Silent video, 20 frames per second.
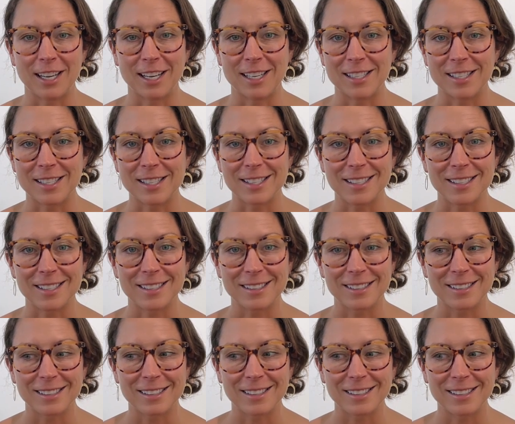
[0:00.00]
just,
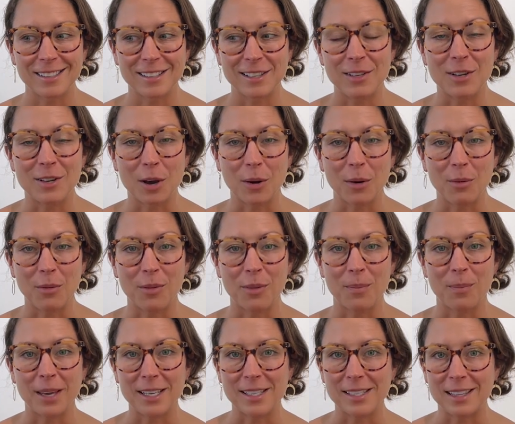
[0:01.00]

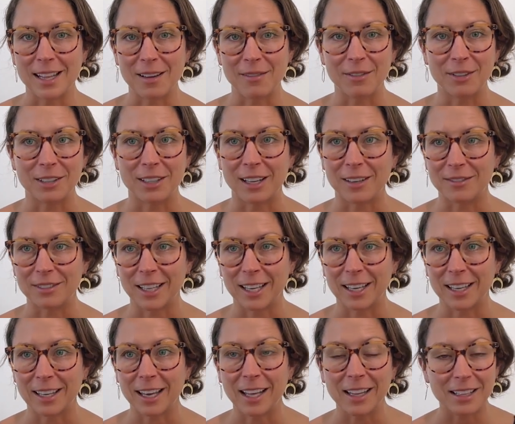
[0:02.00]
the base level of
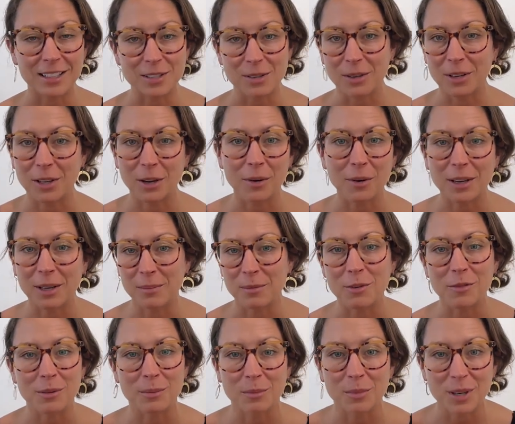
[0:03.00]
like, yeah, let's go to yoga and
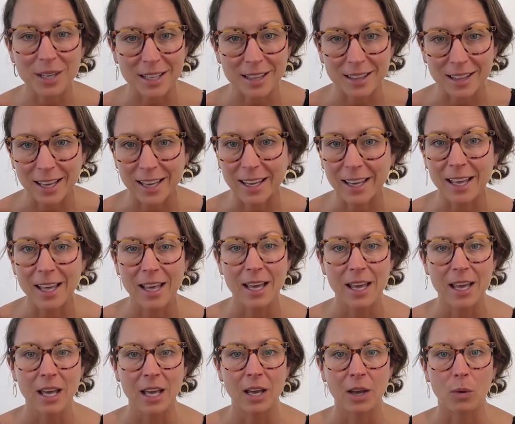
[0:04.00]
move and breathe. Like,
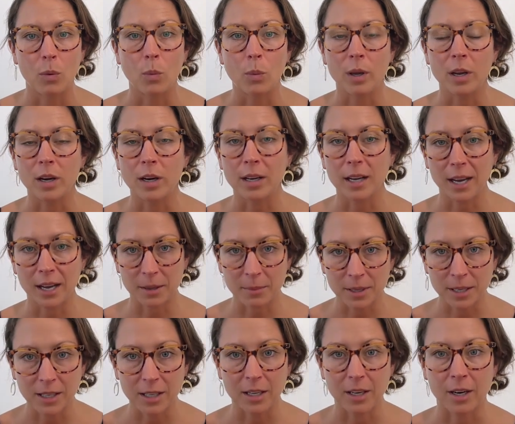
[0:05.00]
we are
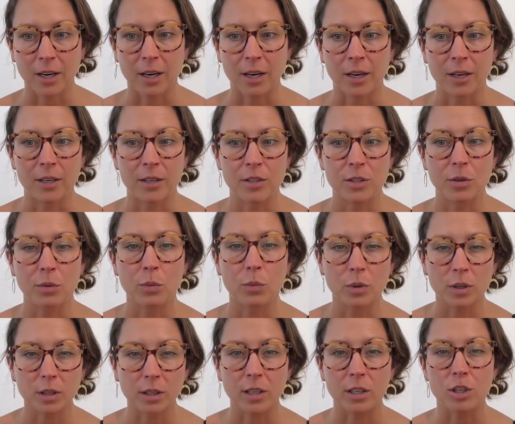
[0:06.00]
coming here to
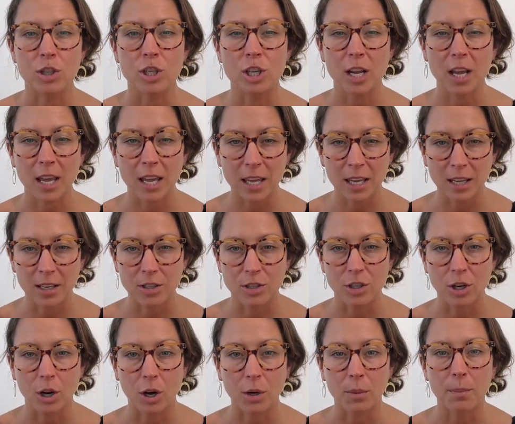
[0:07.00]
really
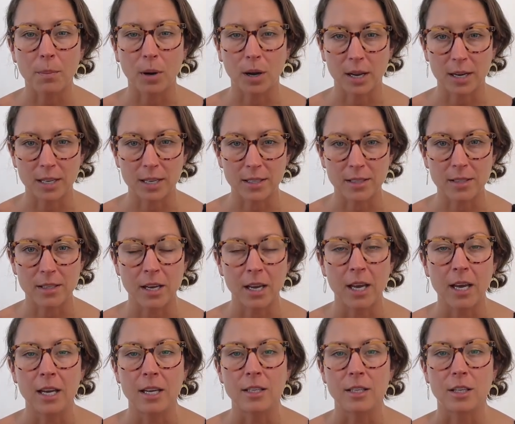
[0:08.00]
change our bodies,
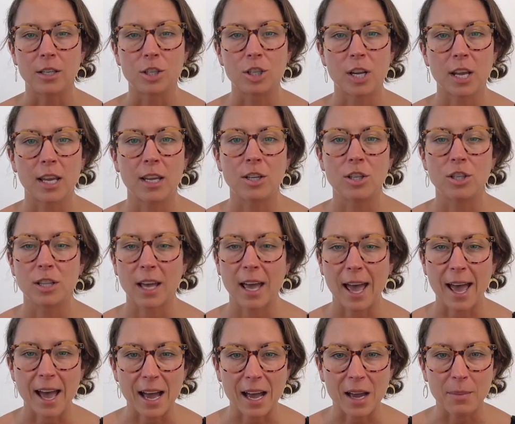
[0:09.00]
to change the
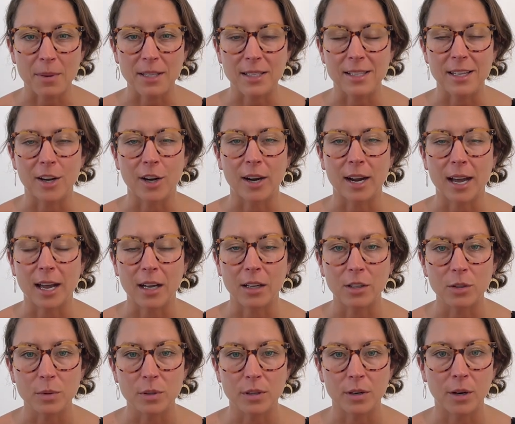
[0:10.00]
habits that are
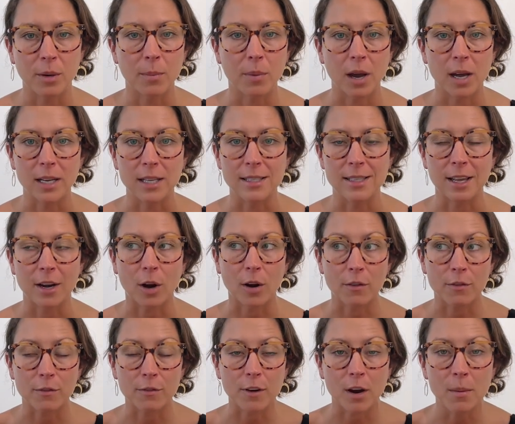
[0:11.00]
held within our bodies that
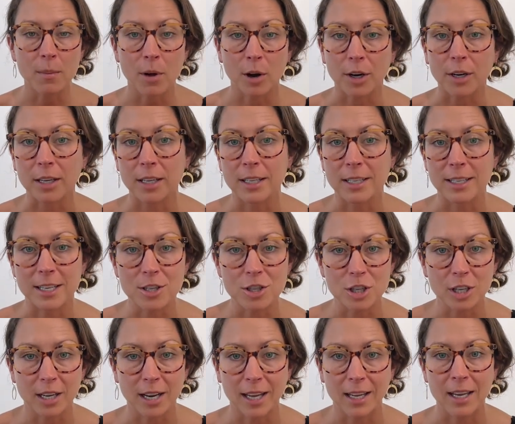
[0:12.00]
are from our
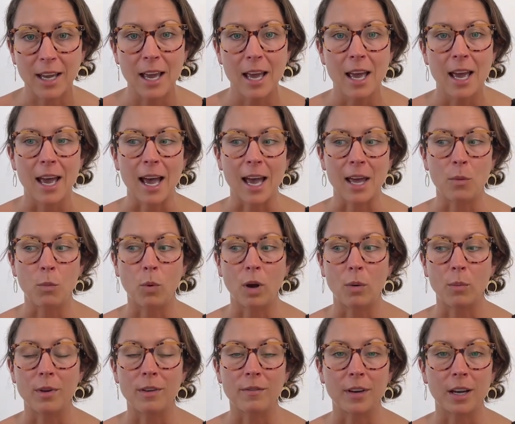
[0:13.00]
conditioning and
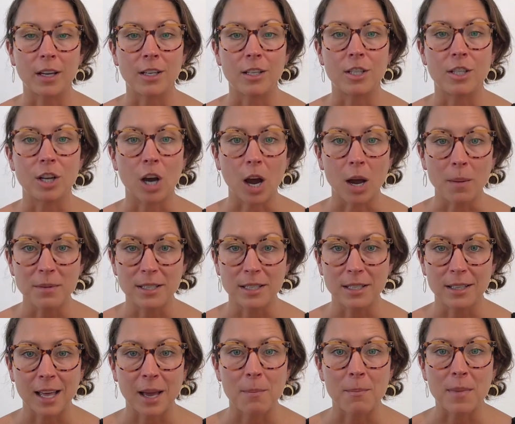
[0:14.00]
what we've
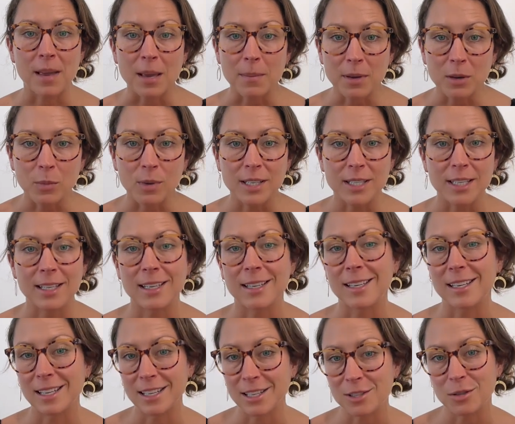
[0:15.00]
adopted that maybe we
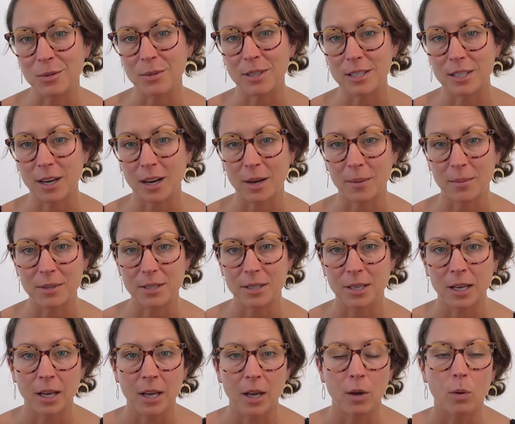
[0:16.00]
didn't need to adopt,
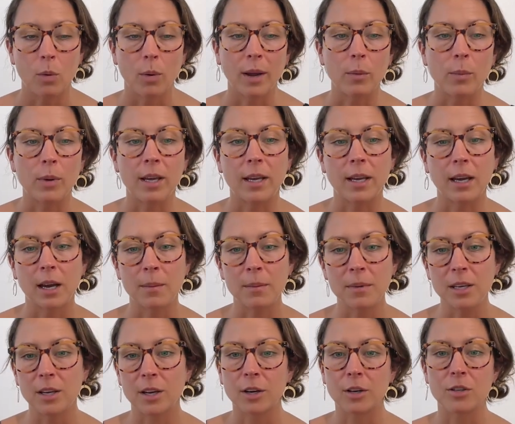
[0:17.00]
right? We come
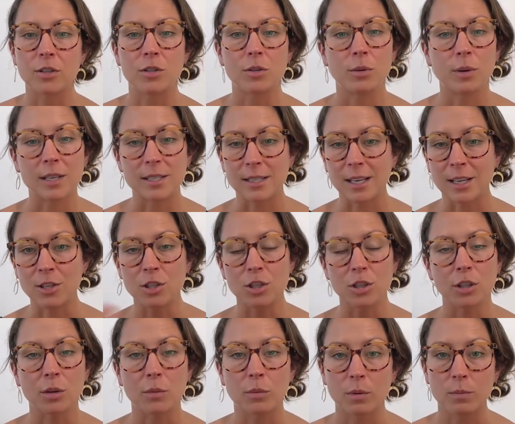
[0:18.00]
here to
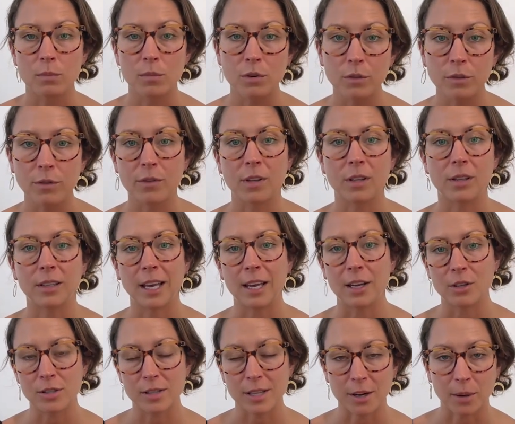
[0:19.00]
essentially remove the
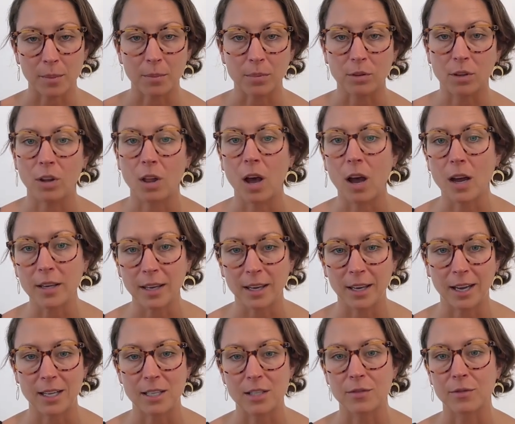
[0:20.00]
layers that are
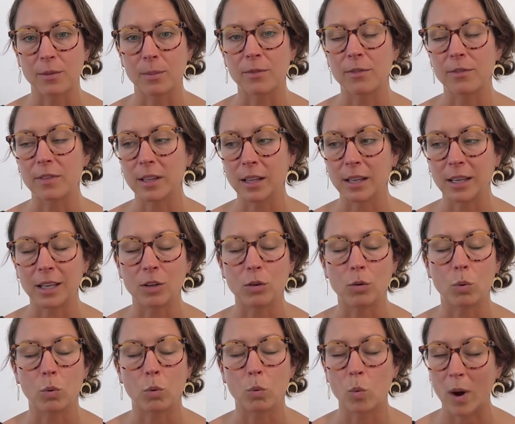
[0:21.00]
blocking us from feeling
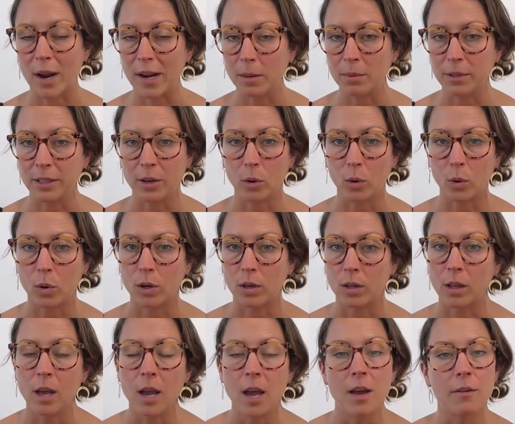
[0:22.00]
incredibly
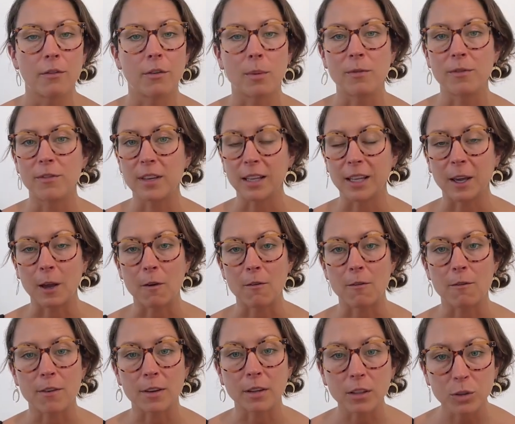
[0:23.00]
whole, from feeling
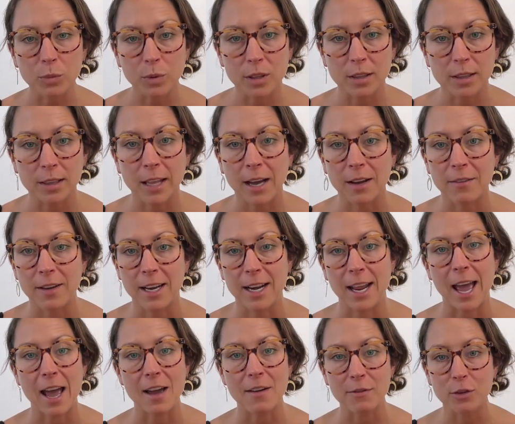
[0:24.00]
filled with love
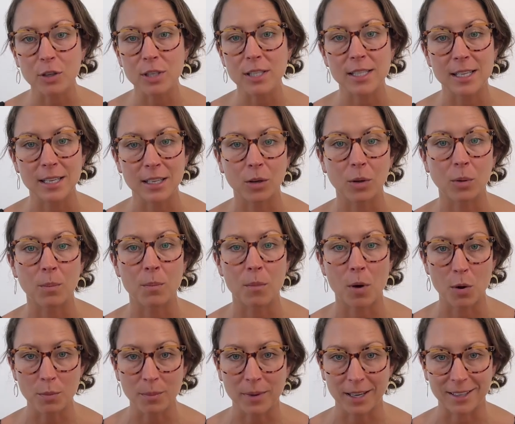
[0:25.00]
at every single
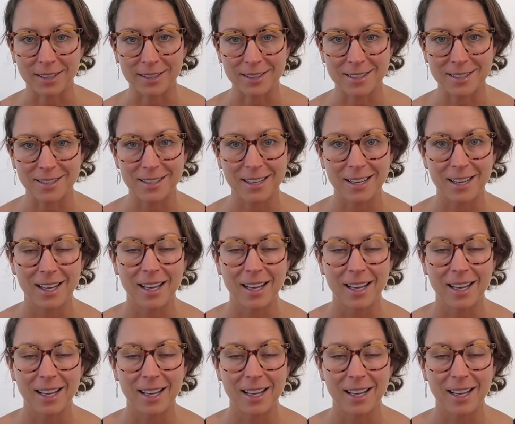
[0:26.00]
moment.